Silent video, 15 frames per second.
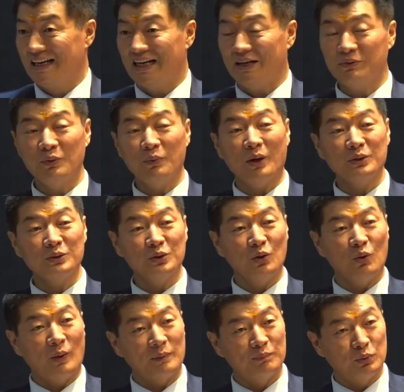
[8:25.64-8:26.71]
Now, if you want to
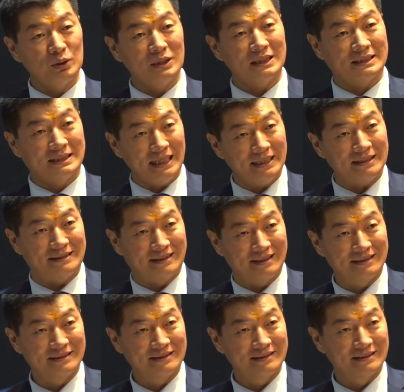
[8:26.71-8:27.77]
know what Buddha said,
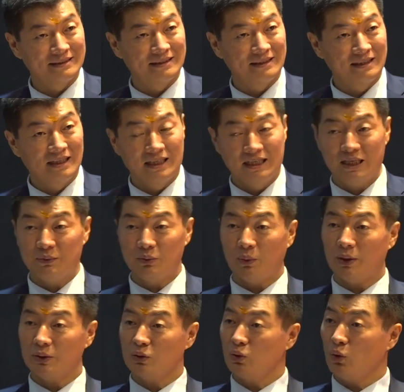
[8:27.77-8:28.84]
if you
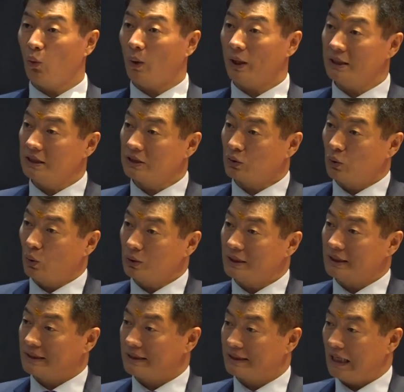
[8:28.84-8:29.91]
want to know what his
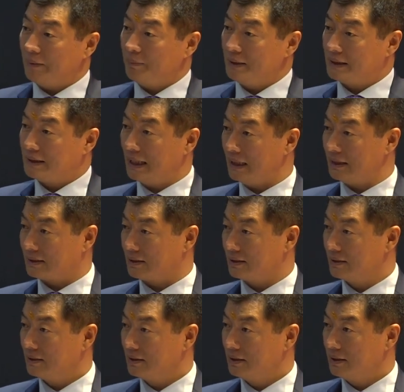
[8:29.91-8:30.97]
closest disciples said,
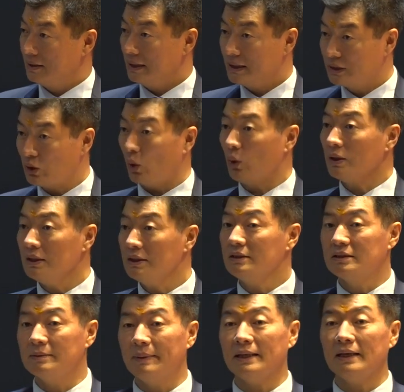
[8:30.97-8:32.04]
it's only
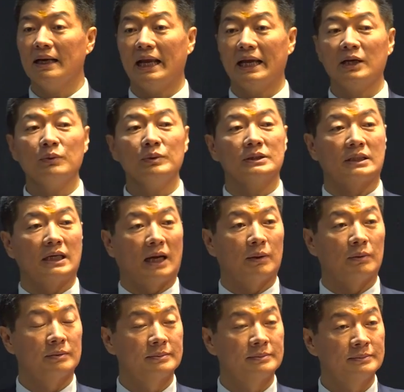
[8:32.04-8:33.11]
in Tibetan language
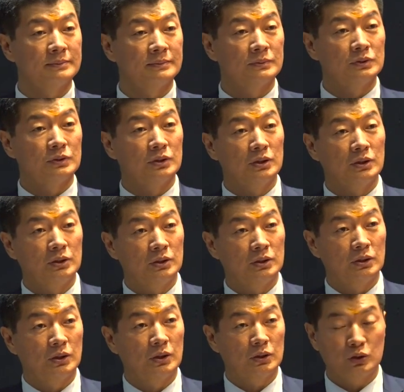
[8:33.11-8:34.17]
now.
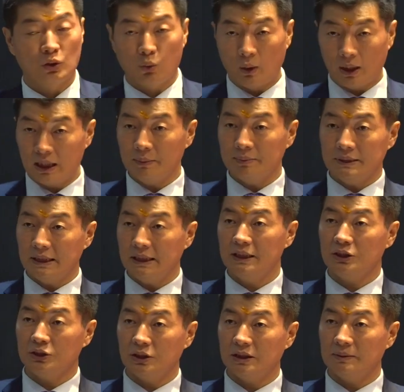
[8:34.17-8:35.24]
So one of the
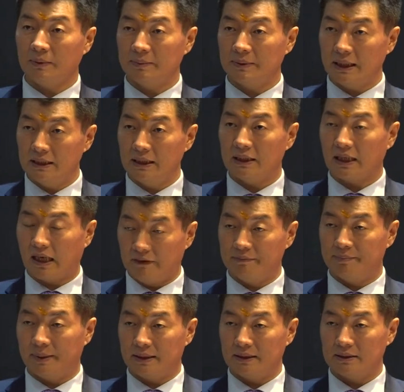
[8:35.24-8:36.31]
initiatives of the Indian
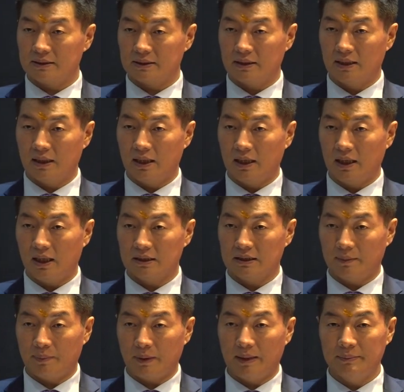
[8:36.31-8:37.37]
government
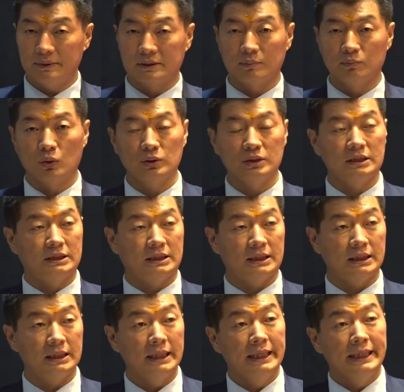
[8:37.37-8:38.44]
under Prime Minister Modi
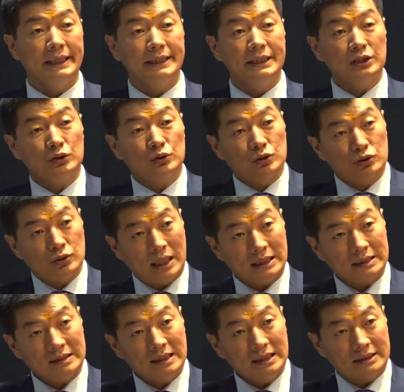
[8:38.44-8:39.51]
ji is to
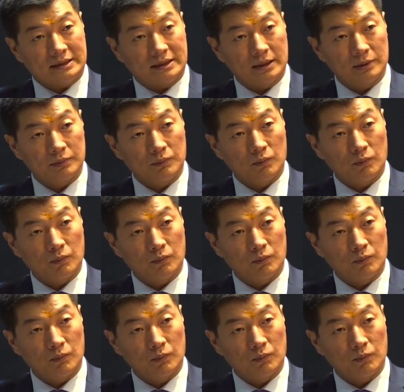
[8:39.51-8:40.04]
translate